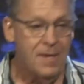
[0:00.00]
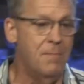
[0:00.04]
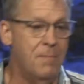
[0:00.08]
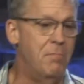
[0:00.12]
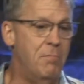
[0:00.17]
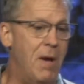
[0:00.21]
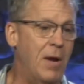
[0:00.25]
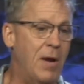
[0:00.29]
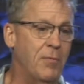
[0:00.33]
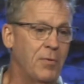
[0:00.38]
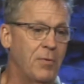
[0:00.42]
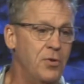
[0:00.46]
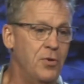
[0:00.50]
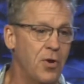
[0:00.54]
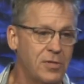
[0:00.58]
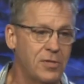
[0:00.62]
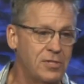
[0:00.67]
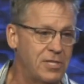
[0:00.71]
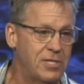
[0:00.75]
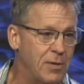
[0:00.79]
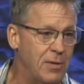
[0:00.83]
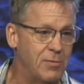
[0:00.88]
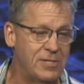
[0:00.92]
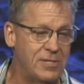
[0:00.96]
back when New York
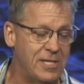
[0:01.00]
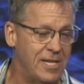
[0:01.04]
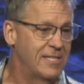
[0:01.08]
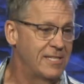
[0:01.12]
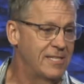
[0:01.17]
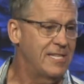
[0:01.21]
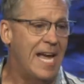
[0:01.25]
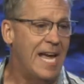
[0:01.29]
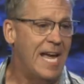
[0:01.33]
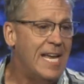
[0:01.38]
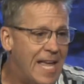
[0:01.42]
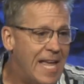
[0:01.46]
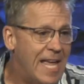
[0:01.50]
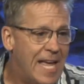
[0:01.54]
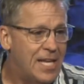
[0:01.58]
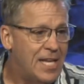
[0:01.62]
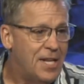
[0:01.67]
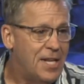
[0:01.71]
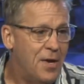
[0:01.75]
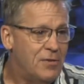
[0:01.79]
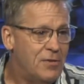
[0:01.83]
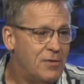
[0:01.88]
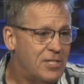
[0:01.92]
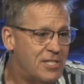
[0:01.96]
City was in its heyday,
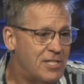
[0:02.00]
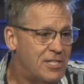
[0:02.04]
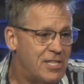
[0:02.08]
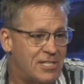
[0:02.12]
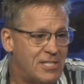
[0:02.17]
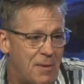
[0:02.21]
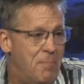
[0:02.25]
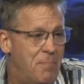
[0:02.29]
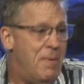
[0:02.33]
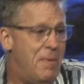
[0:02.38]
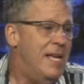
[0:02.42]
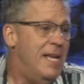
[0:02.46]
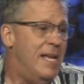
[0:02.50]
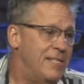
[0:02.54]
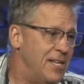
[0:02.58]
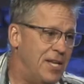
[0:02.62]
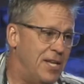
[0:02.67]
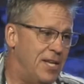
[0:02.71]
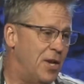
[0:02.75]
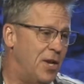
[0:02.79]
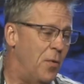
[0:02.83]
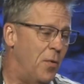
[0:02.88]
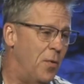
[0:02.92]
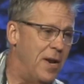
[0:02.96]
you know, just this amazing,
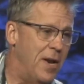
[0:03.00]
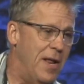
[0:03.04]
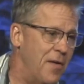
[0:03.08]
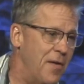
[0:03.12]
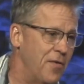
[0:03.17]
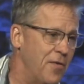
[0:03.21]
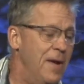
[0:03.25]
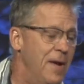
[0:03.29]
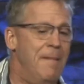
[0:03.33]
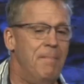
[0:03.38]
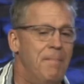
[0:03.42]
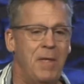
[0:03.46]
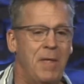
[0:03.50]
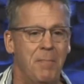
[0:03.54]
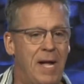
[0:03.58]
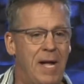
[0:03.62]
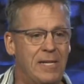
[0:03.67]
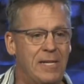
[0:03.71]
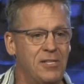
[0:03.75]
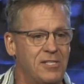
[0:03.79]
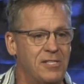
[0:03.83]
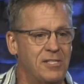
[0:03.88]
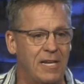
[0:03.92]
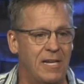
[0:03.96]
you know, whatever.
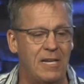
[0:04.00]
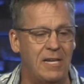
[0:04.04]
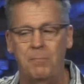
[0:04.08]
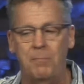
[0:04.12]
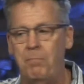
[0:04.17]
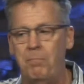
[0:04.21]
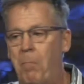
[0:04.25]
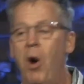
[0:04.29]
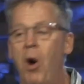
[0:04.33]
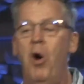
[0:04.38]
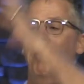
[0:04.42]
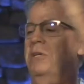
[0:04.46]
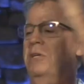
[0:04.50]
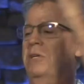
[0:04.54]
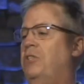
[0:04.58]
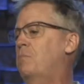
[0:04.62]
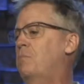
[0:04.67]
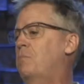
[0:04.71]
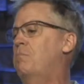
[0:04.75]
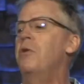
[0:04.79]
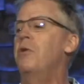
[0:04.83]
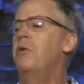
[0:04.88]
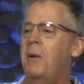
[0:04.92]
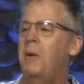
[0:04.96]
Imagine suddenly, boom, it's
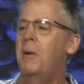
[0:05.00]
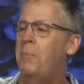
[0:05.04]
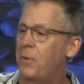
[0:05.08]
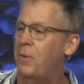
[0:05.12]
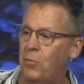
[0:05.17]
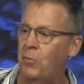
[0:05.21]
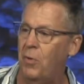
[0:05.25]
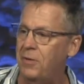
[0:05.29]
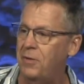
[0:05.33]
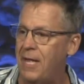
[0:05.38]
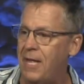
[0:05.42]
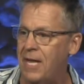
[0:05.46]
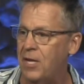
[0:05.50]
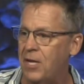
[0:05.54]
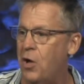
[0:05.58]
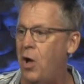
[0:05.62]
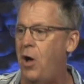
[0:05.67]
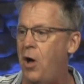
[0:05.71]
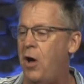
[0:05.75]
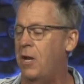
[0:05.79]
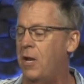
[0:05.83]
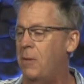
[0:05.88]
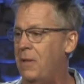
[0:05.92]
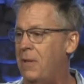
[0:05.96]
just blown up in one day and
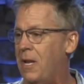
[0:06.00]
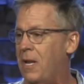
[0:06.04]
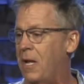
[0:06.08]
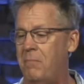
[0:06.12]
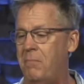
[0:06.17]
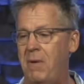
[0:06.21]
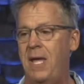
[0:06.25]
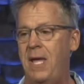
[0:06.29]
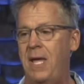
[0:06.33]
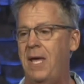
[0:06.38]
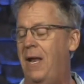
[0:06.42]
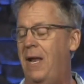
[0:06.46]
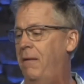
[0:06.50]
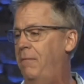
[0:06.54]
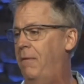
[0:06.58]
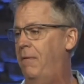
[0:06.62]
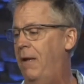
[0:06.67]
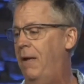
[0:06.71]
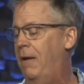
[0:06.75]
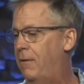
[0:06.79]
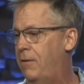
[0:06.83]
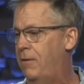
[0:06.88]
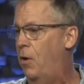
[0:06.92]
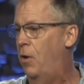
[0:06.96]
gone. It'd be like, man, I,
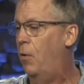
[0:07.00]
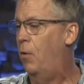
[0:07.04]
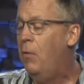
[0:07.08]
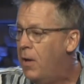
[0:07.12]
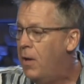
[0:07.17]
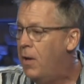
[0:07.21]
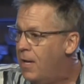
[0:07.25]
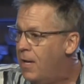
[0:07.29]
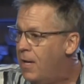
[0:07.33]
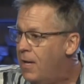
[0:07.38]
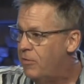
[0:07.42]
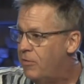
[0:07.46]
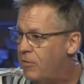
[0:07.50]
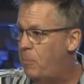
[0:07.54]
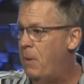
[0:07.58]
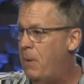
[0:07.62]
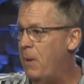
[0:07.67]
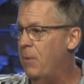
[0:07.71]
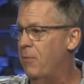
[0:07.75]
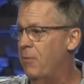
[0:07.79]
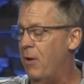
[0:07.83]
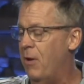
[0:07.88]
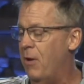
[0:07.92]
you know, the people